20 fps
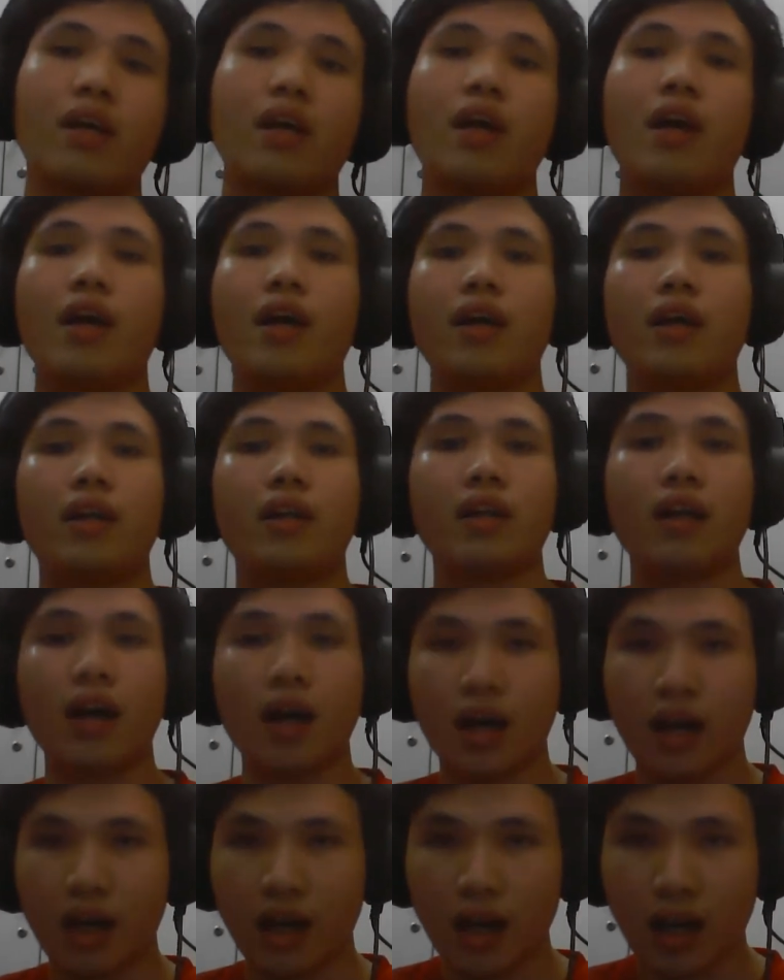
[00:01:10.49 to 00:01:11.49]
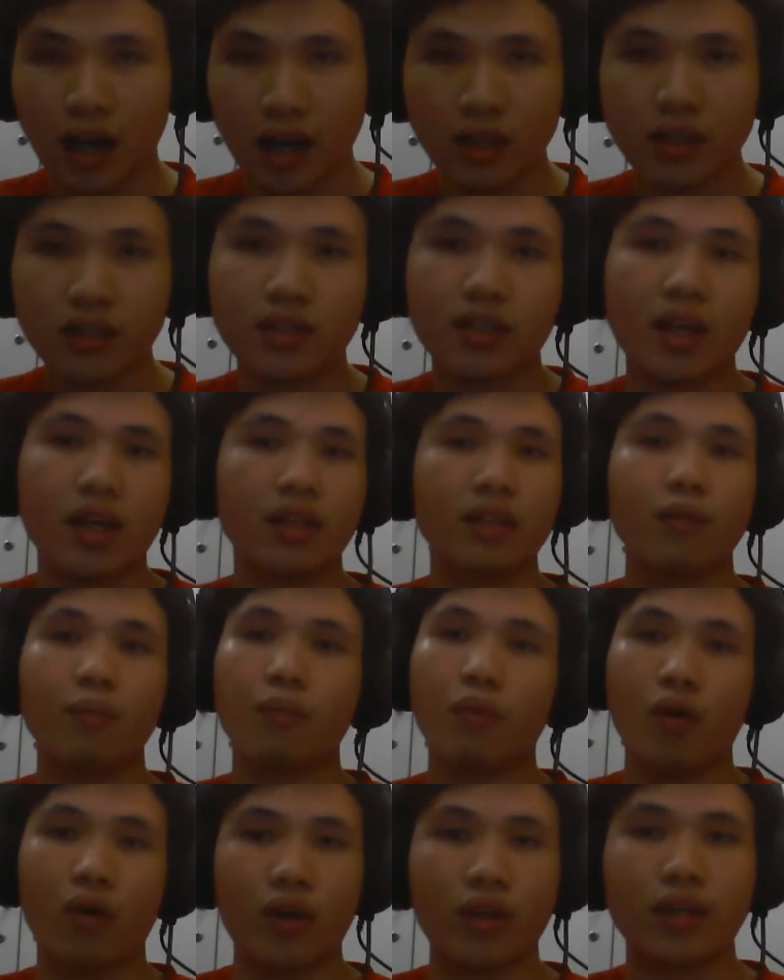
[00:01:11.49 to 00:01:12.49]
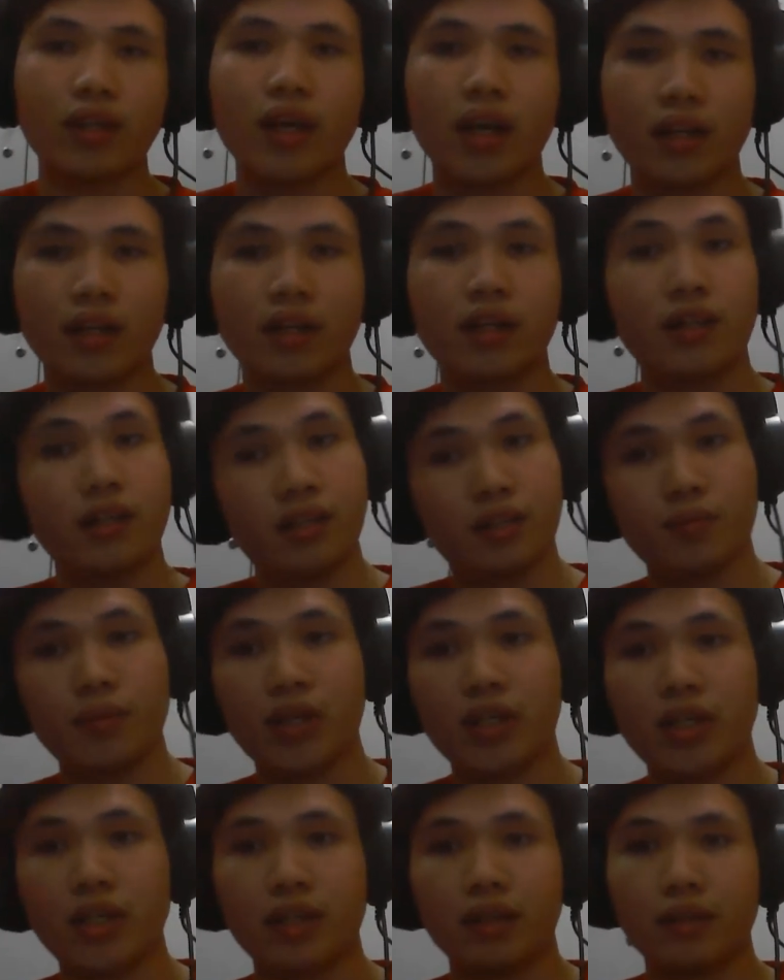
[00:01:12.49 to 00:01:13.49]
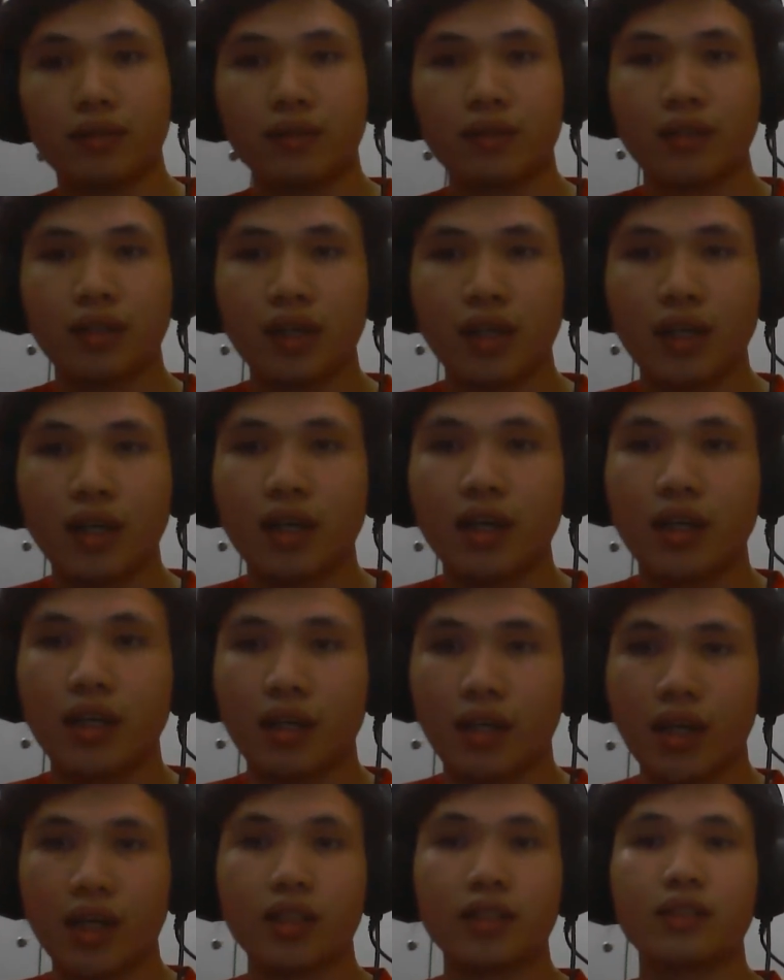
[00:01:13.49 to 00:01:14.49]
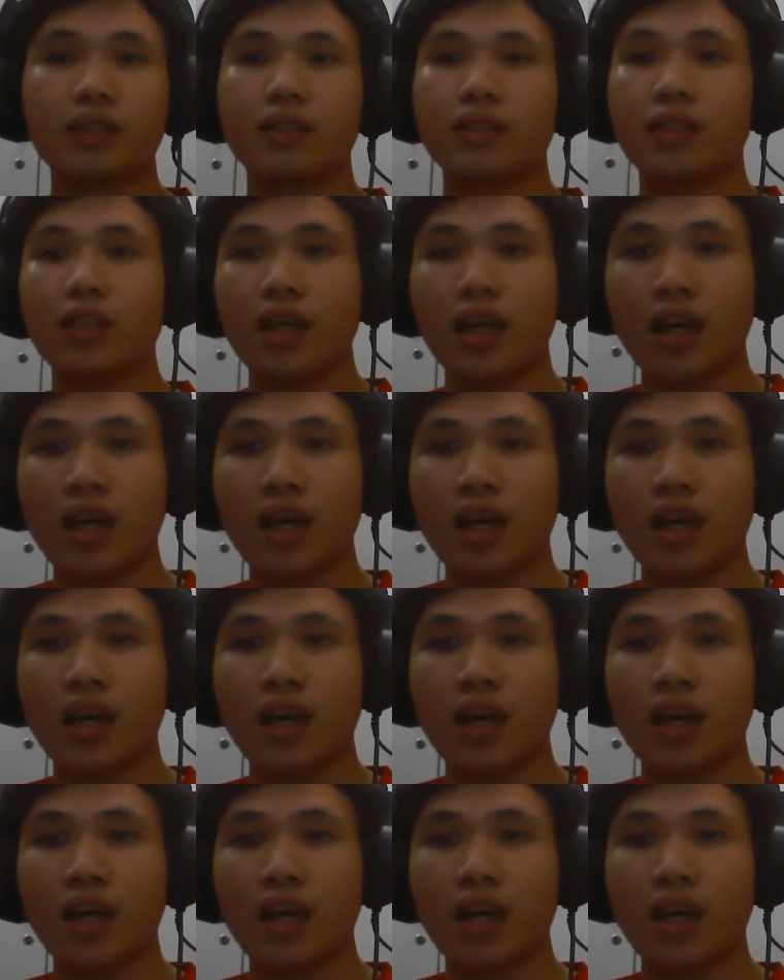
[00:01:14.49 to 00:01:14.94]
and understand the point that he is making. Next,